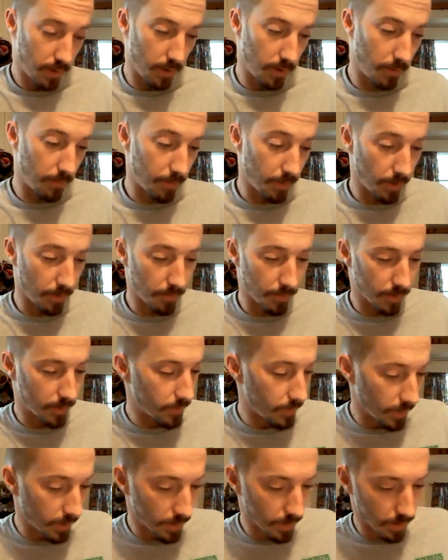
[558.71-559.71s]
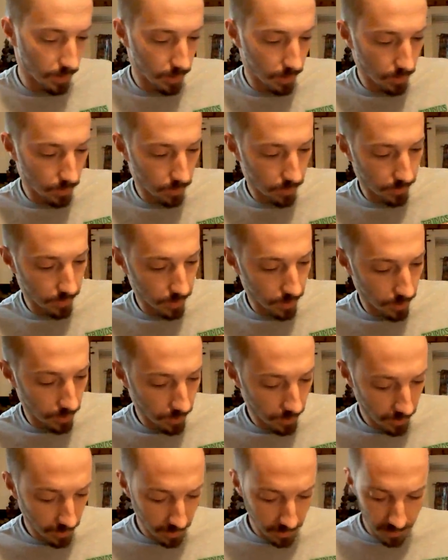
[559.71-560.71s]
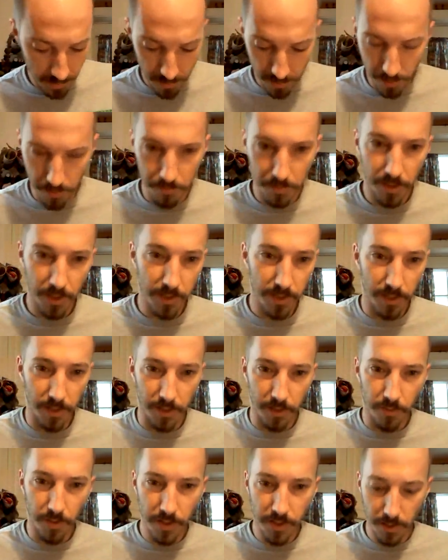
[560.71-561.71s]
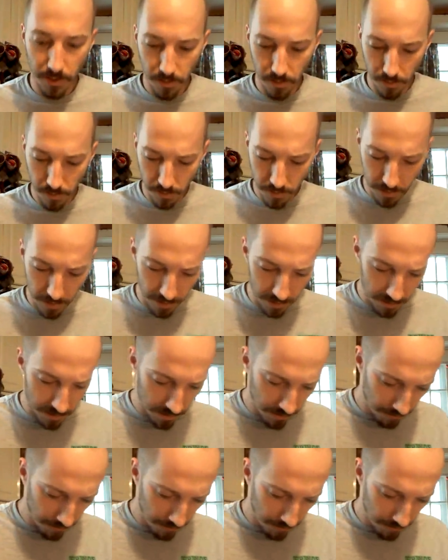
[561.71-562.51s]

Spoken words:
you're pretty much ready to go already. Like I said, it threads on all those things.